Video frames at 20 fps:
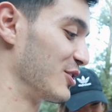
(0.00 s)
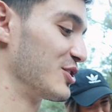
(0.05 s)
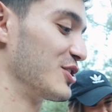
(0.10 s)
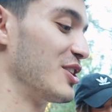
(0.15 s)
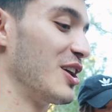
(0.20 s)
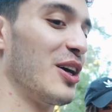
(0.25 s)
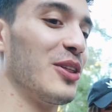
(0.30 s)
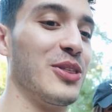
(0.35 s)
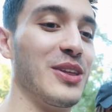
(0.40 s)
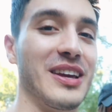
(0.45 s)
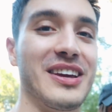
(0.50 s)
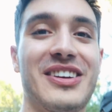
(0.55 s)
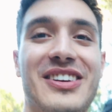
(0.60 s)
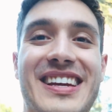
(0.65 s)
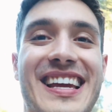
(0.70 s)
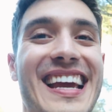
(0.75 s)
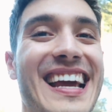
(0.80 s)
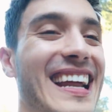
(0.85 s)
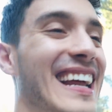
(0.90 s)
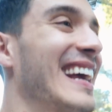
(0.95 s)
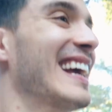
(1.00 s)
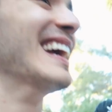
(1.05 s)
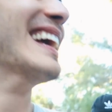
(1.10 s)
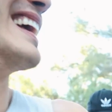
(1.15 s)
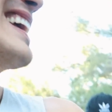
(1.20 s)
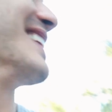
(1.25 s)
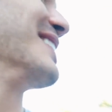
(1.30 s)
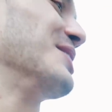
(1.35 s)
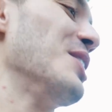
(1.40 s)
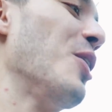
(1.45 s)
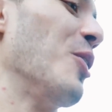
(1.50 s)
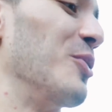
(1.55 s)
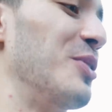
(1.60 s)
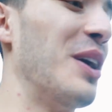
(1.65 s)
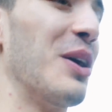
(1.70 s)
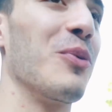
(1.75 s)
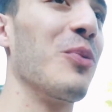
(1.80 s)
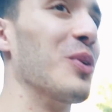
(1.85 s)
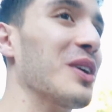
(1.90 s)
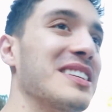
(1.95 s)
can't There's nothing. The you can't, can't hear the
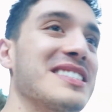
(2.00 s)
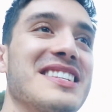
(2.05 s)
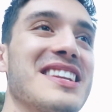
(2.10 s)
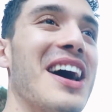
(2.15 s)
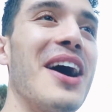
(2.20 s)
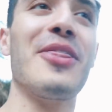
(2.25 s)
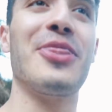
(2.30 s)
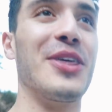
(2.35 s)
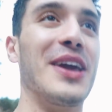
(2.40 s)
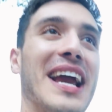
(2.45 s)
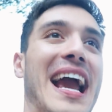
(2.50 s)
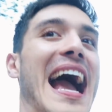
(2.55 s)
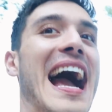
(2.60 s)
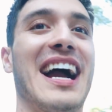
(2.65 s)
No, there was nothing